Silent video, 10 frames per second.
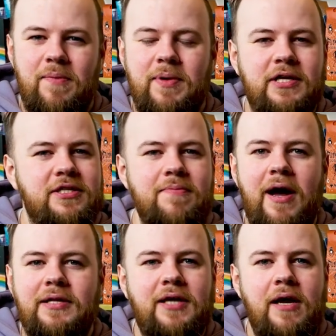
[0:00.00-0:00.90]
Because the
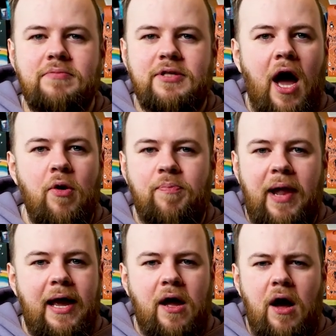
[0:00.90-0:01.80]
amount of times that I would
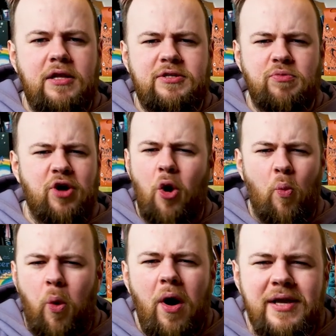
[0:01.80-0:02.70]
play a card and someone go,
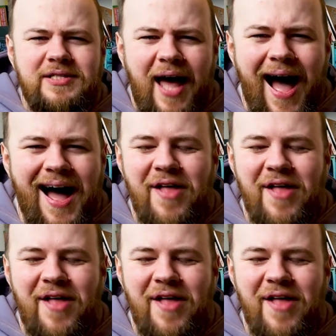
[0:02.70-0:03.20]
what is that?